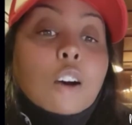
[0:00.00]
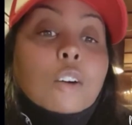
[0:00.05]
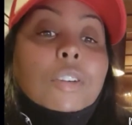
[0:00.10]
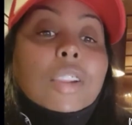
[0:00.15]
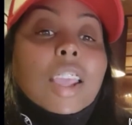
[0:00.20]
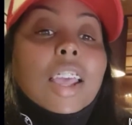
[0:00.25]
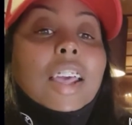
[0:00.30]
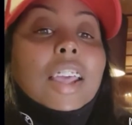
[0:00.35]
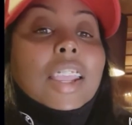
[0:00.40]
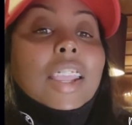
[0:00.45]

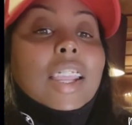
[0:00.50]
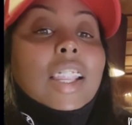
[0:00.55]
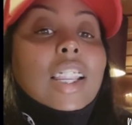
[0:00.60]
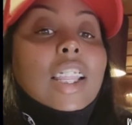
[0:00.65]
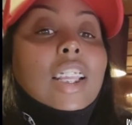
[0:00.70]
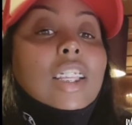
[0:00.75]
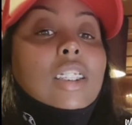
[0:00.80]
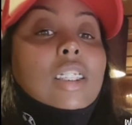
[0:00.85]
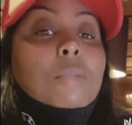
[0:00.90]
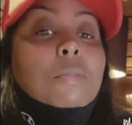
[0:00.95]
Oh, yeah, he
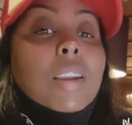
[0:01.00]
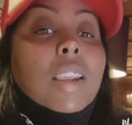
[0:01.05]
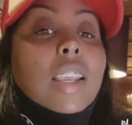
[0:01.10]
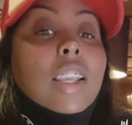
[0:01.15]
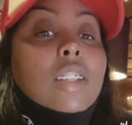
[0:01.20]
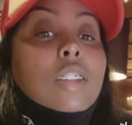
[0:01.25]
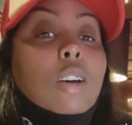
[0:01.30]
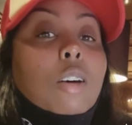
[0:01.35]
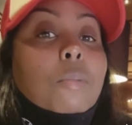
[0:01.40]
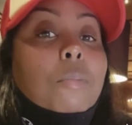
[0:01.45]
needs to
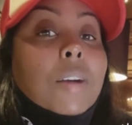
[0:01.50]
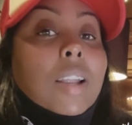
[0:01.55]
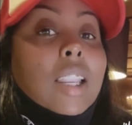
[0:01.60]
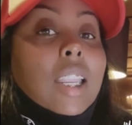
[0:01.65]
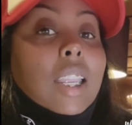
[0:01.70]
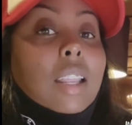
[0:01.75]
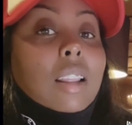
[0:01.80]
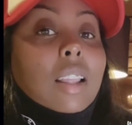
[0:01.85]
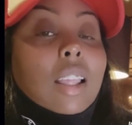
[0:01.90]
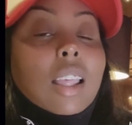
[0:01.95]
make his own
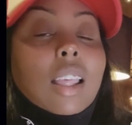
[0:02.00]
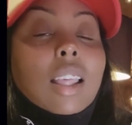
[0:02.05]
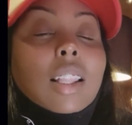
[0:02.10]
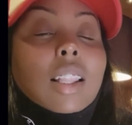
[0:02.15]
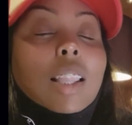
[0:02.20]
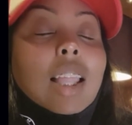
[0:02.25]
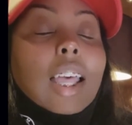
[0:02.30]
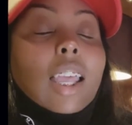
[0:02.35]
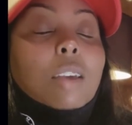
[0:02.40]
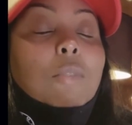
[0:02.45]
money.
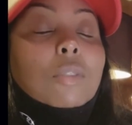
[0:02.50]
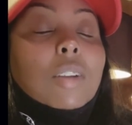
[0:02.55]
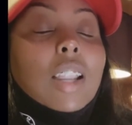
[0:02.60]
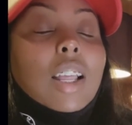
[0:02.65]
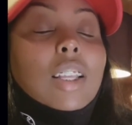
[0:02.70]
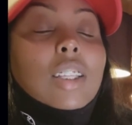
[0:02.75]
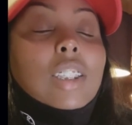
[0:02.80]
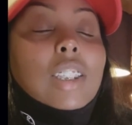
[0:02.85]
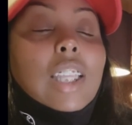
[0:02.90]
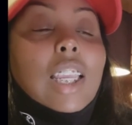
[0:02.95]
Like,
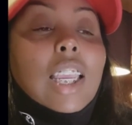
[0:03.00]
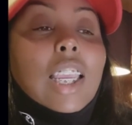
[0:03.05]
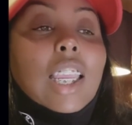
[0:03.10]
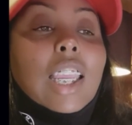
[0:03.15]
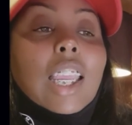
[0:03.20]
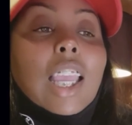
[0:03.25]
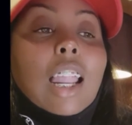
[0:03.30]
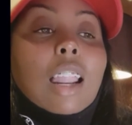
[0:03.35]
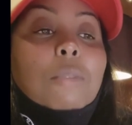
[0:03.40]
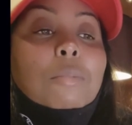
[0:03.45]
we're not
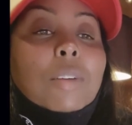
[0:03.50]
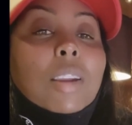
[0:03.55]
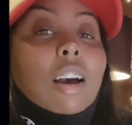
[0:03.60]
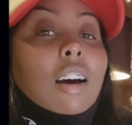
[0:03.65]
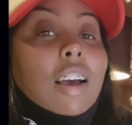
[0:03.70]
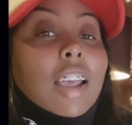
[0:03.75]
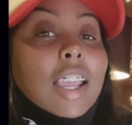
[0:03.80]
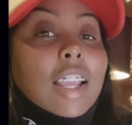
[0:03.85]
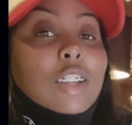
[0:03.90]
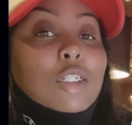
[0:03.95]
saying he got to be
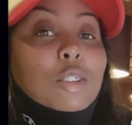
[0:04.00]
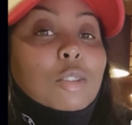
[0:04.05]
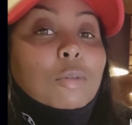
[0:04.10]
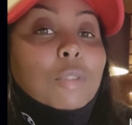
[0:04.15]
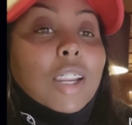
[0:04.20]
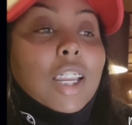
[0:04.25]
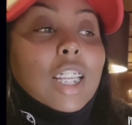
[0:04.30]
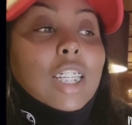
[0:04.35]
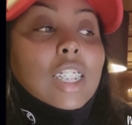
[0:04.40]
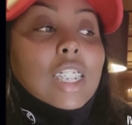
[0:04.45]
all
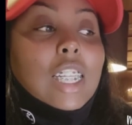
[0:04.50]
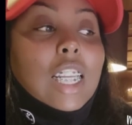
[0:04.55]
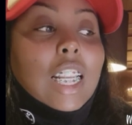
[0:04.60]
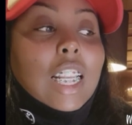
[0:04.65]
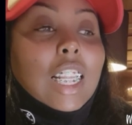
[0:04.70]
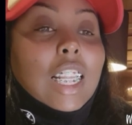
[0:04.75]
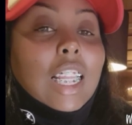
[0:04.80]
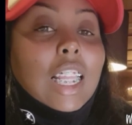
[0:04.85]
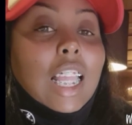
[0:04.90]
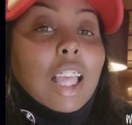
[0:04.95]
extra rich,
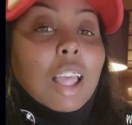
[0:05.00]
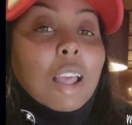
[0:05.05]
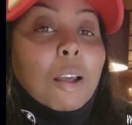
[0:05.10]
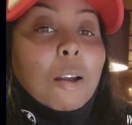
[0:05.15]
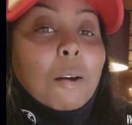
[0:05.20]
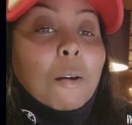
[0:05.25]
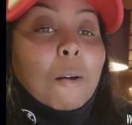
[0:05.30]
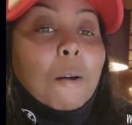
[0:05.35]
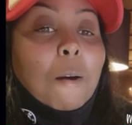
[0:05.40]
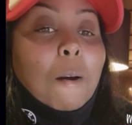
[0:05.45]

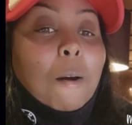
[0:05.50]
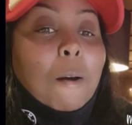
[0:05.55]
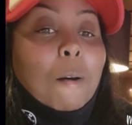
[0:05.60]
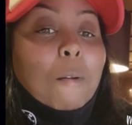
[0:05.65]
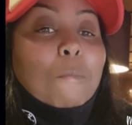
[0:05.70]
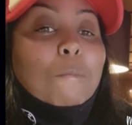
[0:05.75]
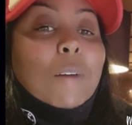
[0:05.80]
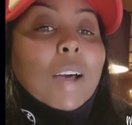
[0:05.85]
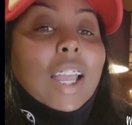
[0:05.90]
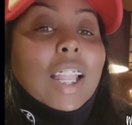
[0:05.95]

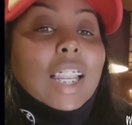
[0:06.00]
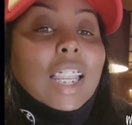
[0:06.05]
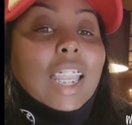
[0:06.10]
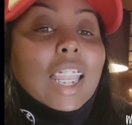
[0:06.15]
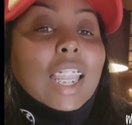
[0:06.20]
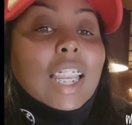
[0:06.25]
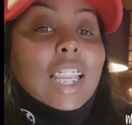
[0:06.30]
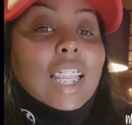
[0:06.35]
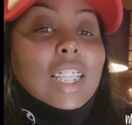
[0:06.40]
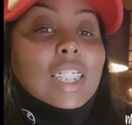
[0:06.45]
but
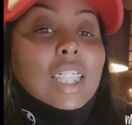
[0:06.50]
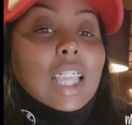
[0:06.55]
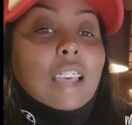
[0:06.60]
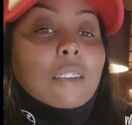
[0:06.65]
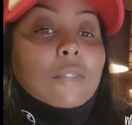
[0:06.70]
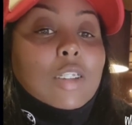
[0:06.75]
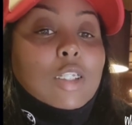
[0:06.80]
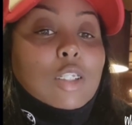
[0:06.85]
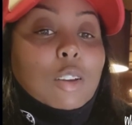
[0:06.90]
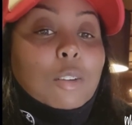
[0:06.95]
he needs to
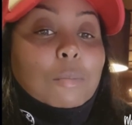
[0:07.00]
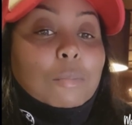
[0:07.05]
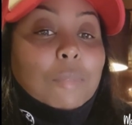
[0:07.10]
have his